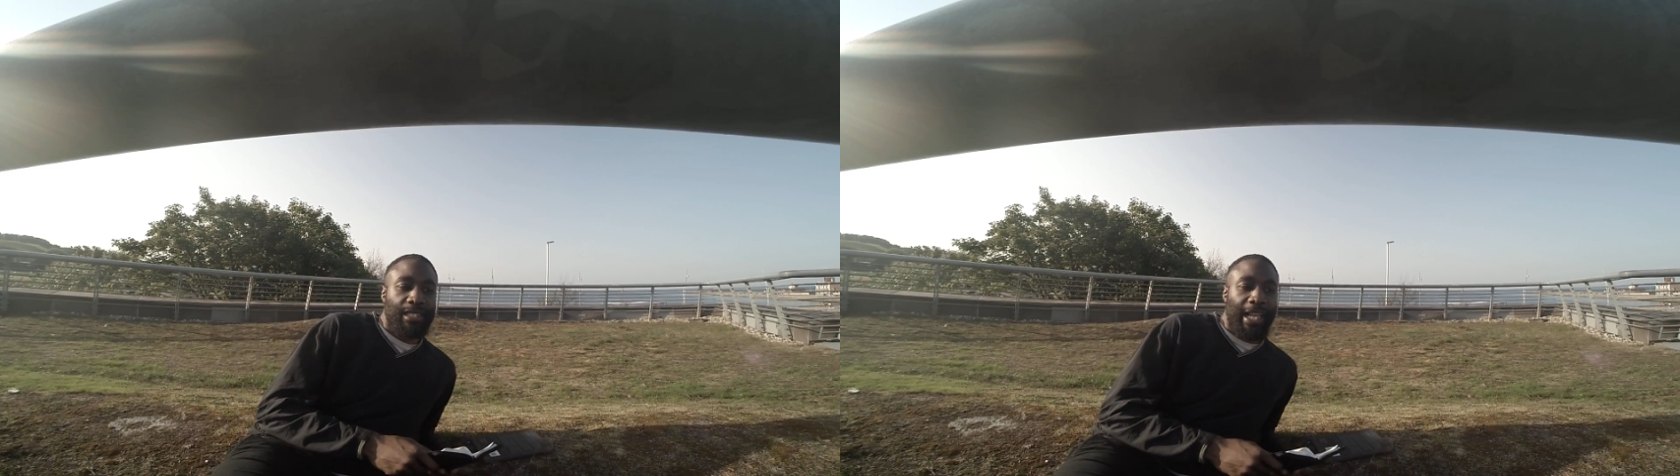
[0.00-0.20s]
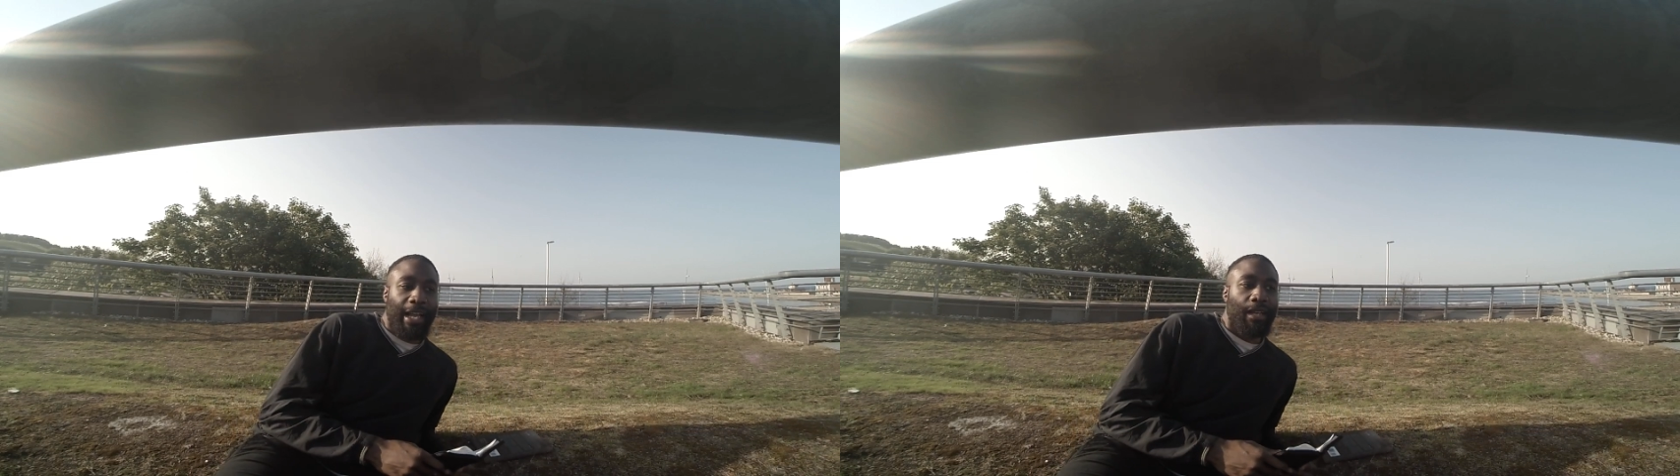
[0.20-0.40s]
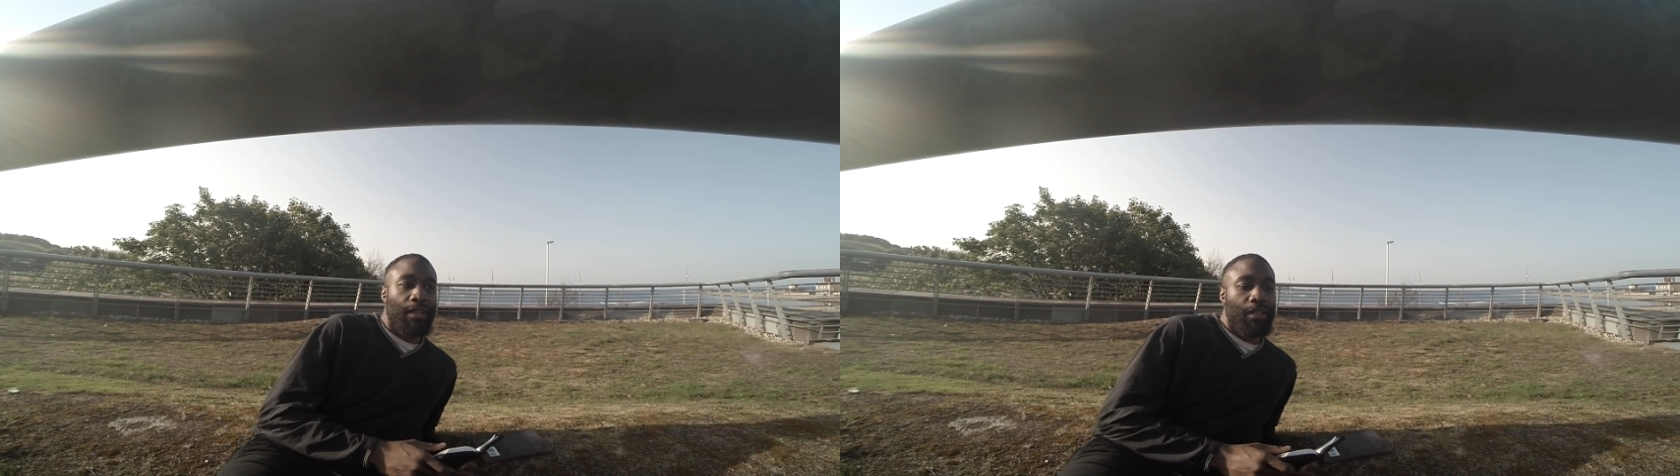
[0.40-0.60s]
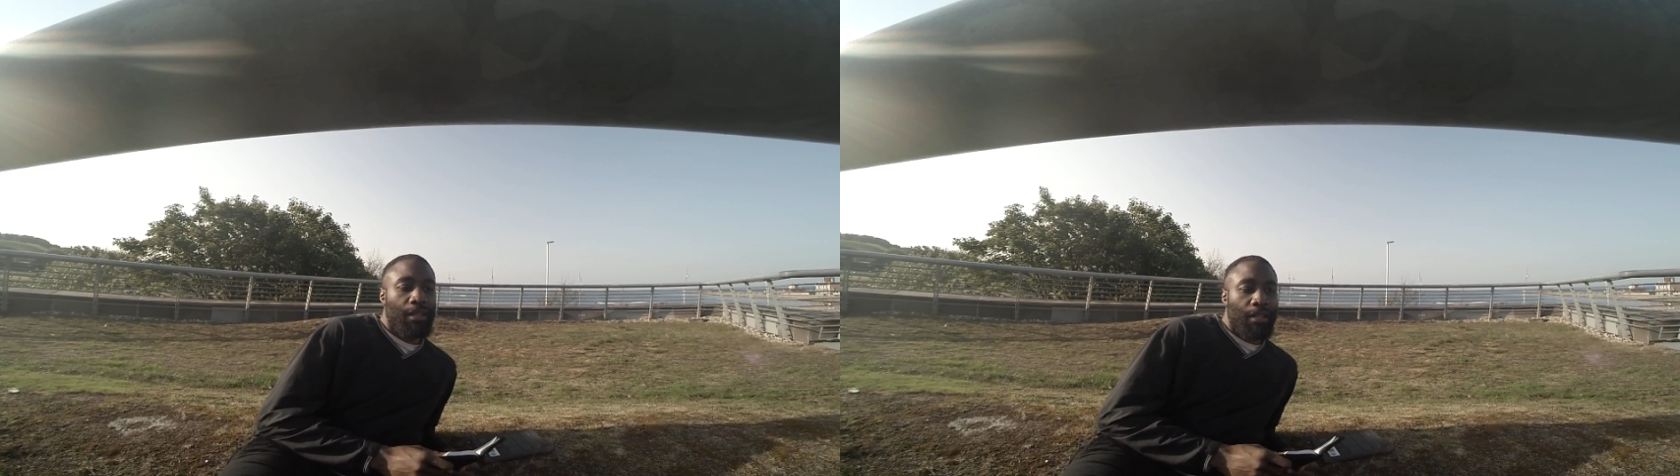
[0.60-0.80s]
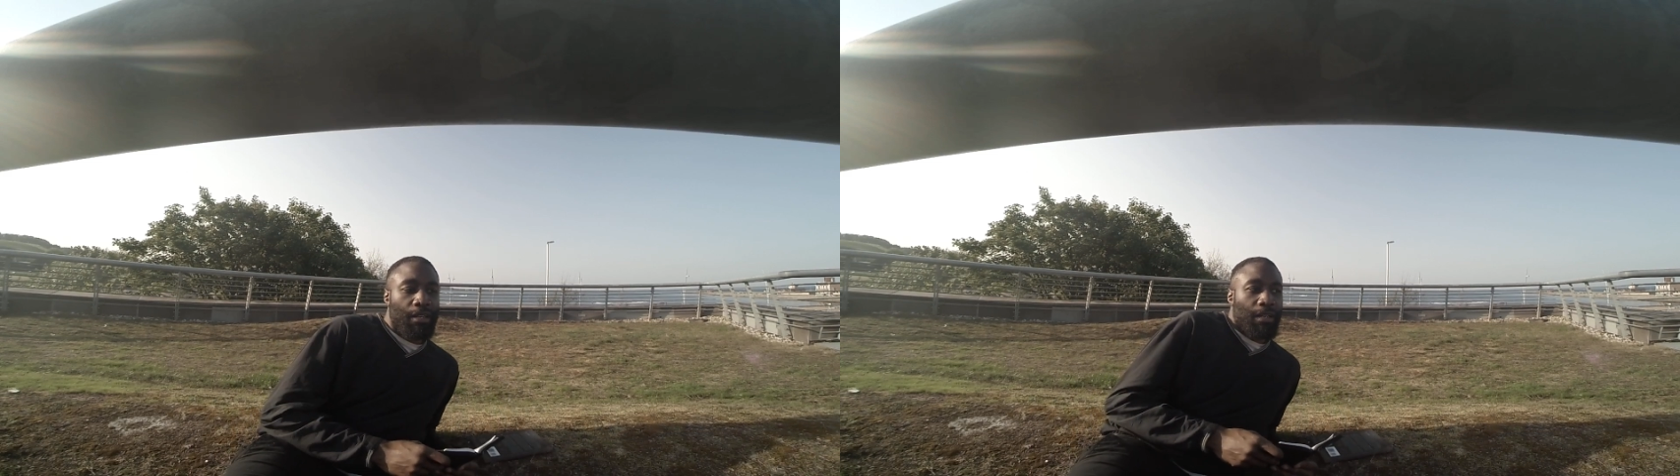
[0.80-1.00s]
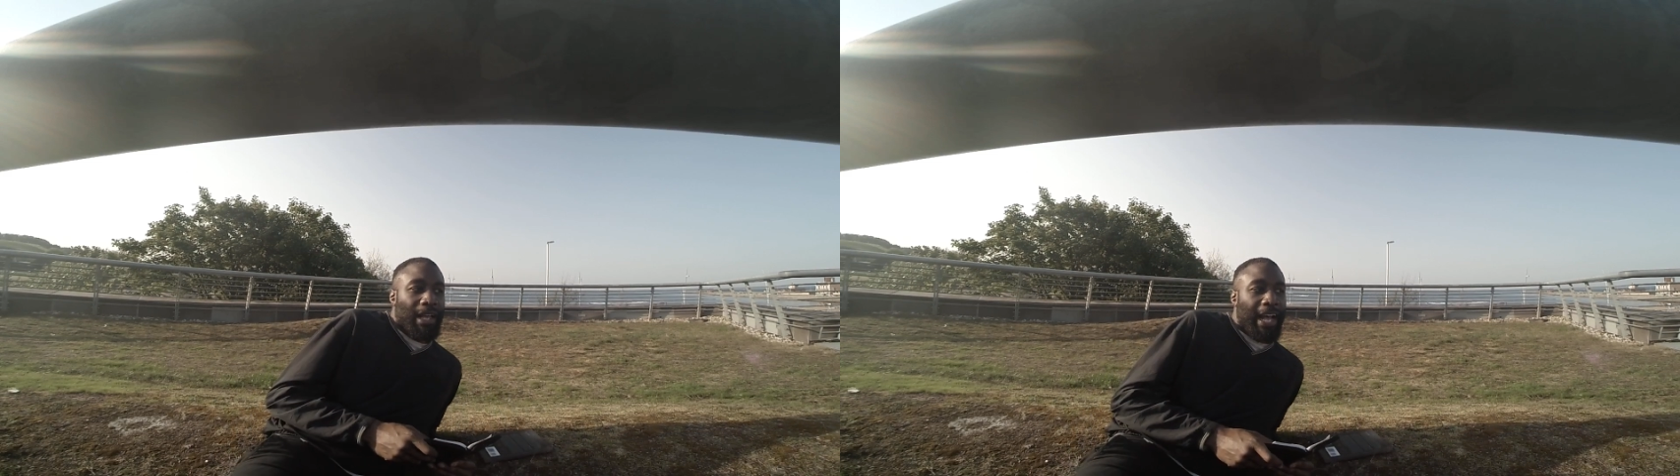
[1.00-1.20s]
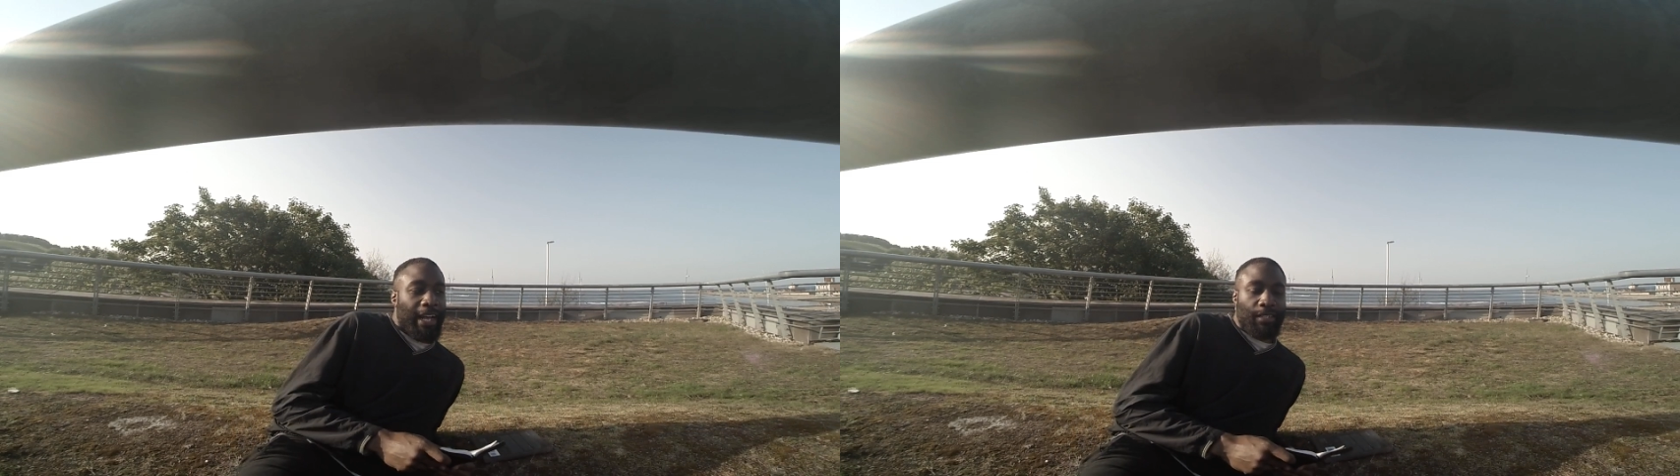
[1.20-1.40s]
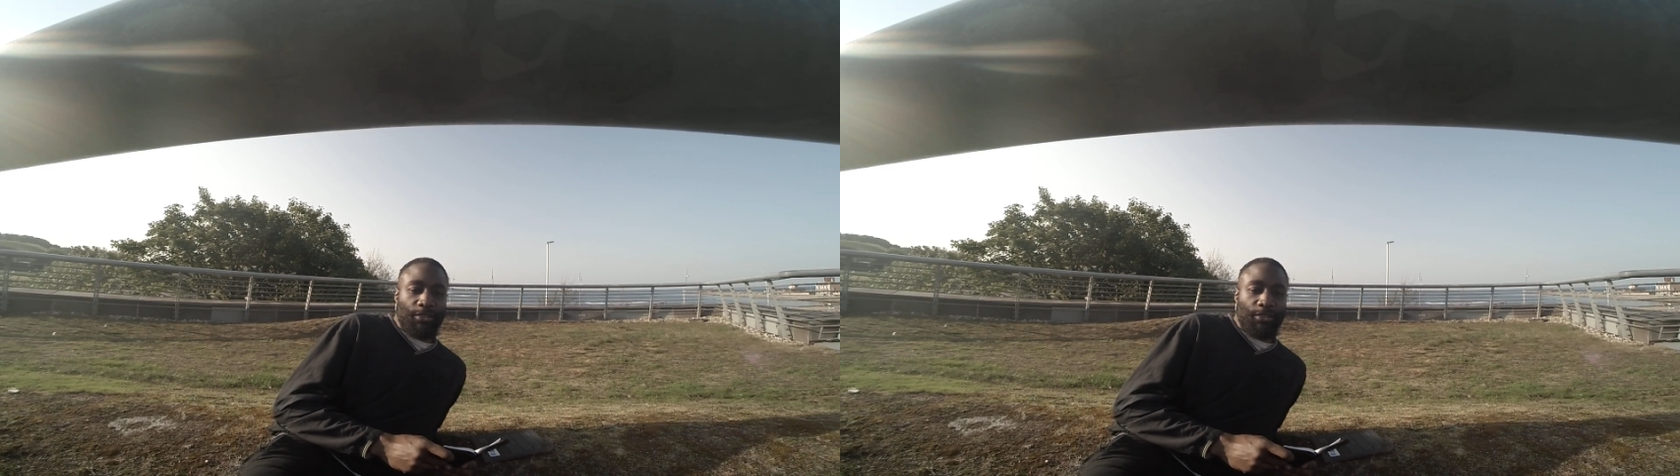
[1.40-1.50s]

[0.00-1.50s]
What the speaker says: that had